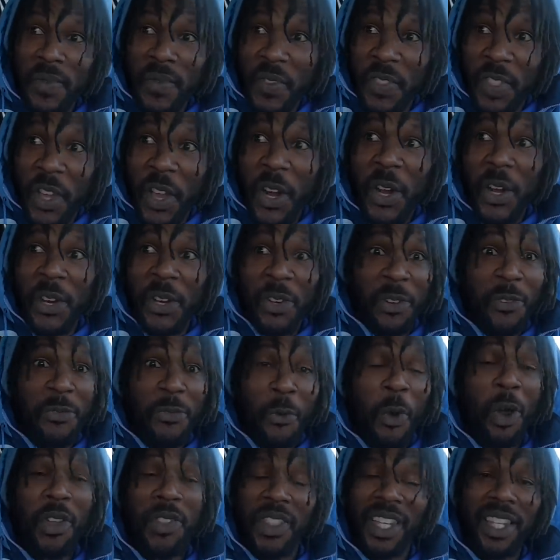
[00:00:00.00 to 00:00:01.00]
3rd or
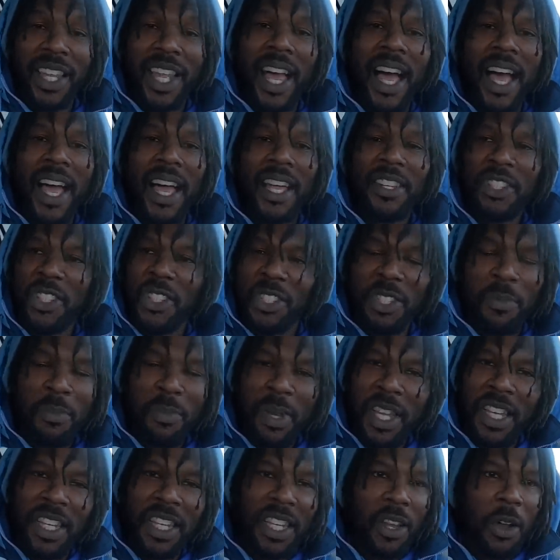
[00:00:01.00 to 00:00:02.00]
4th in line, just
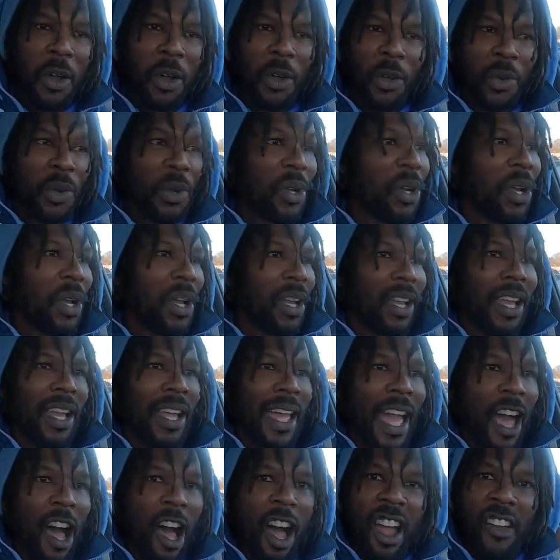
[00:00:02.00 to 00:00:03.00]
depending on
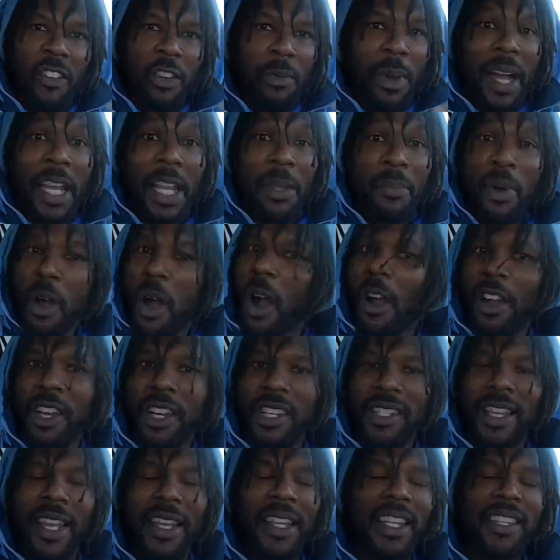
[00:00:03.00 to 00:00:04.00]
how everybody
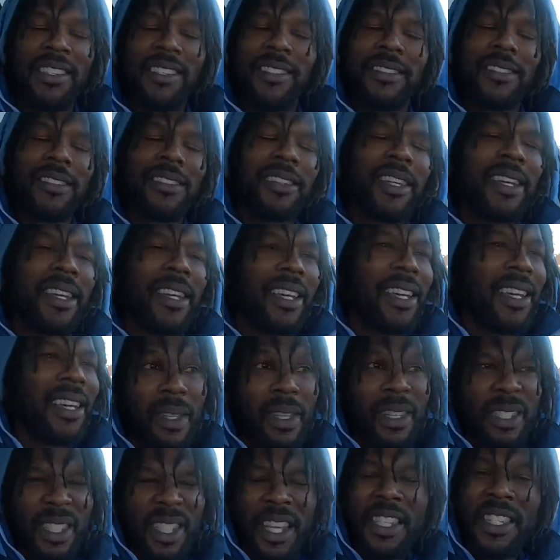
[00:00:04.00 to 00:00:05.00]
parks. Like it's
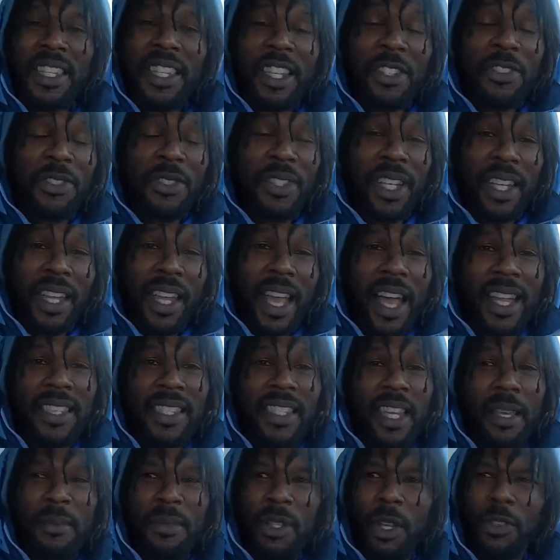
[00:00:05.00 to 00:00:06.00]
an interesting
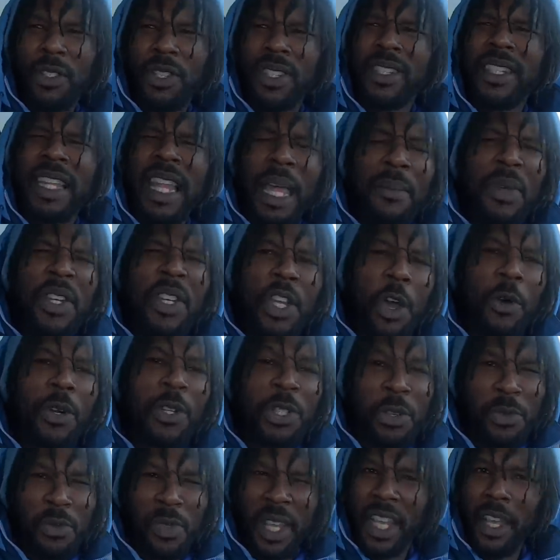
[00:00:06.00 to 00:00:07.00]
concept. So just let me know
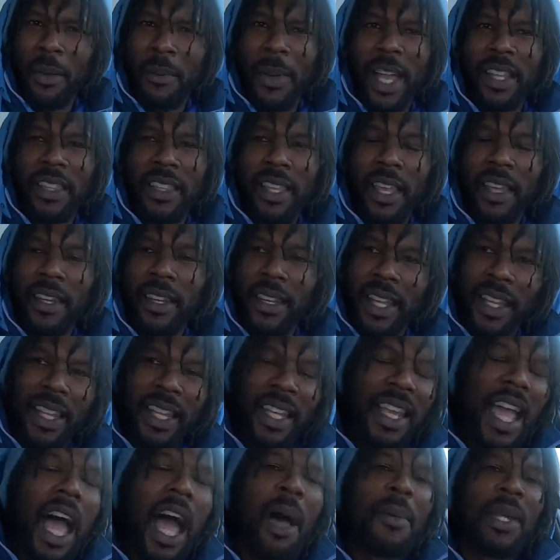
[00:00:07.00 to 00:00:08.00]
what you think about that in
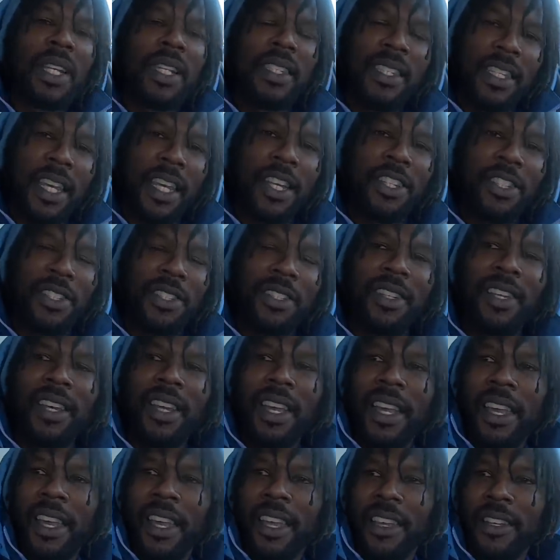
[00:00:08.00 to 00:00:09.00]
the comment section.
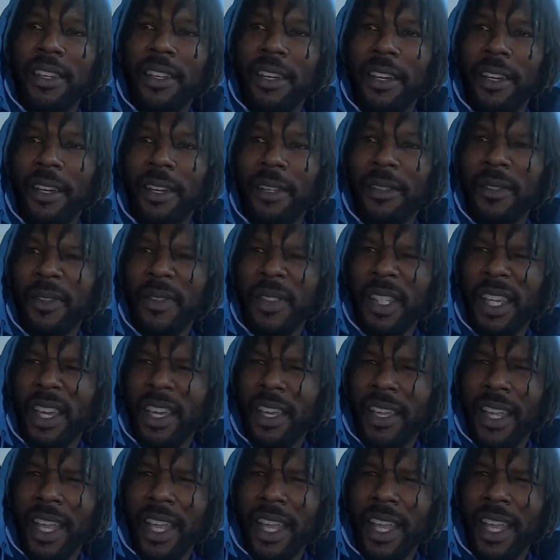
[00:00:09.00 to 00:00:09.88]
And yeah,